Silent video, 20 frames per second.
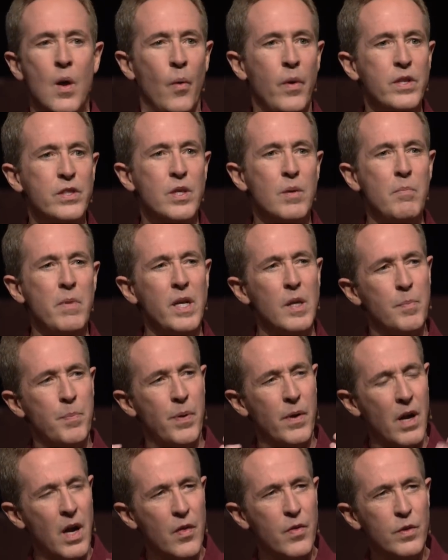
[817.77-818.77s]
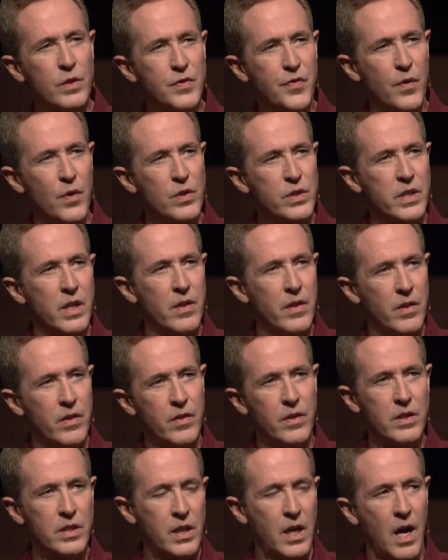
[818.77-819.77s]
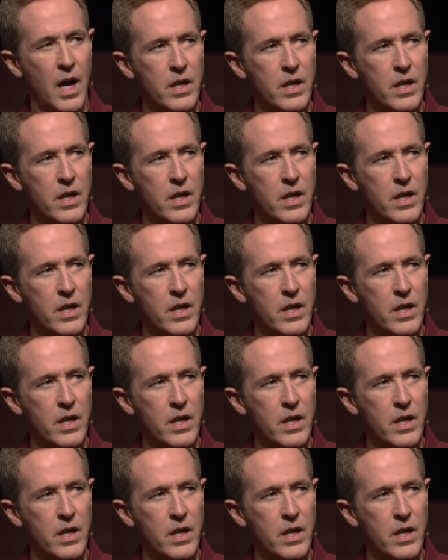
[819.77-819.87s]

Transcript: What does it mean to put others first in this